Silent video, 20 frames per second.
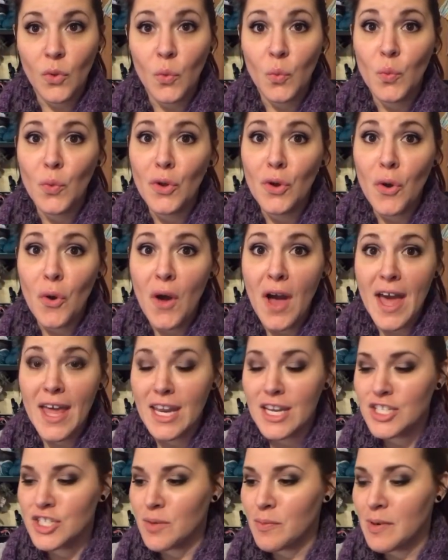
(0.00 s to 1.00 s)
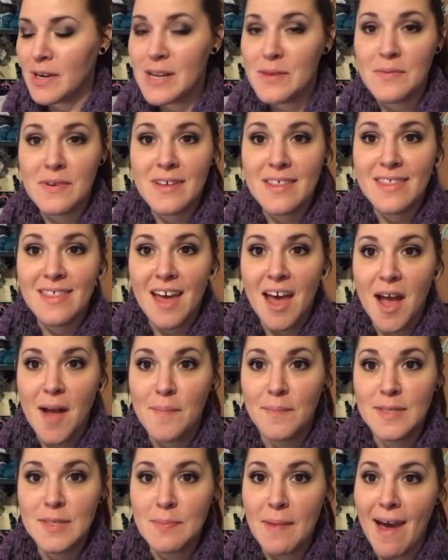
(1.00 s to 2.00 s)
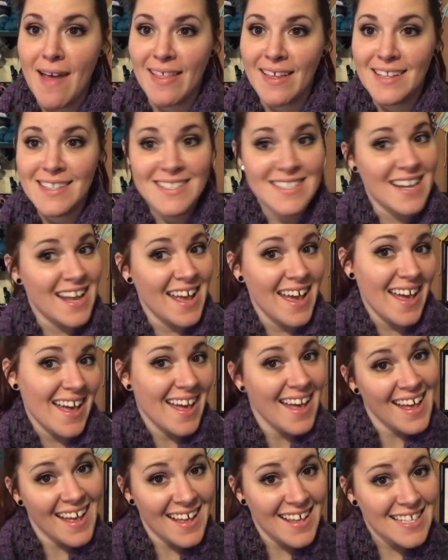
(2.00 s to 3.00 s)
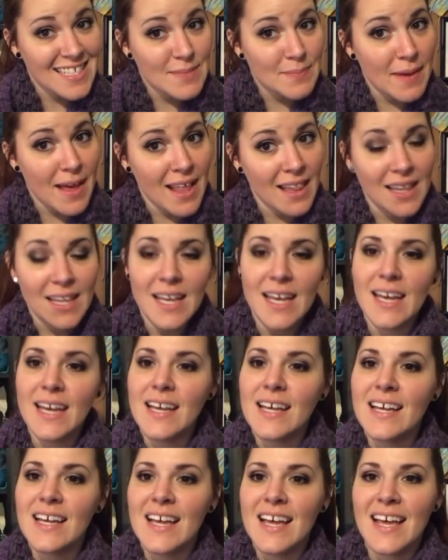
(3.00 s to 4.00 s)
We'll go ahead and jump right in with Spotlight tonight. Spotlight!